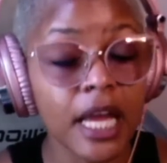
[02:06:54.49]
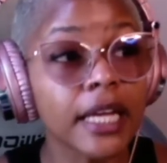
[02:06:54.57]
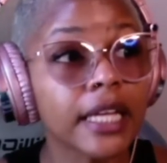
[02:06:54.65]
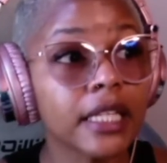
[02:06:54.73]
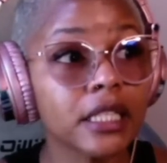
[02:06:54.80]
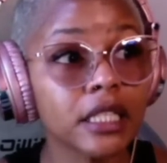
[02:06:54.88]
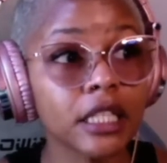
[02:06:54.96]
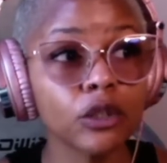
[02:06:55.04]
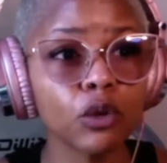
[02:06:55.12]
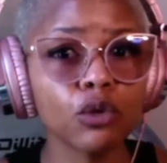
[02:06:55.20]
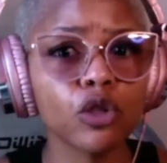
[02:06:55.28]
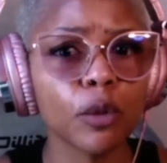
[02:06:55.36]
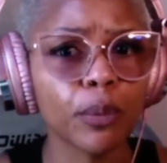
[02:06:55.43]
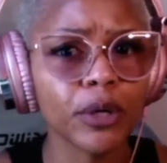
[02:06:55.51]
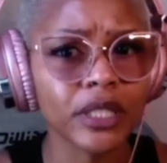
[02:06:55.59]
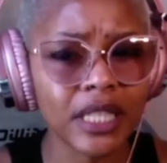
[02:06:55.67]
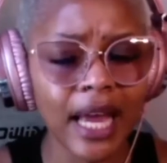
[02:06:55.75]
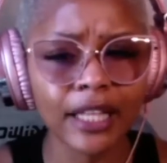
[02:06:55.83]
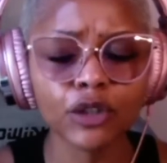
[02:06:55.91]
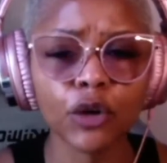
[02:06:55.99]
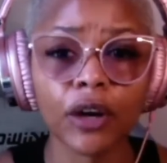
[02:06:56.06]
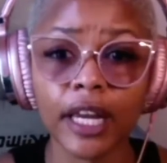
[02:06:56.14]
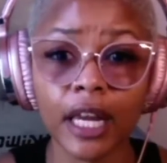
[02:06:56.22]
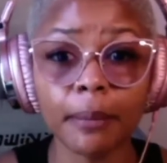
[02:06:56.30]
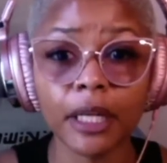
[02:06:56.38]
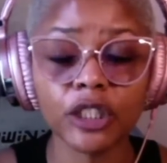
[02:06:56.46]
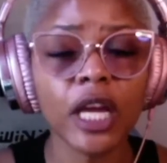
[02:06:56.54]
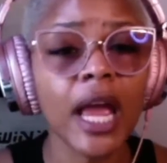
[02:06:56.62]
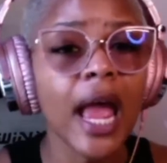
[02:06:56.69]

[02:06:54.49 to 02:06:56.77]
continued to protect your image,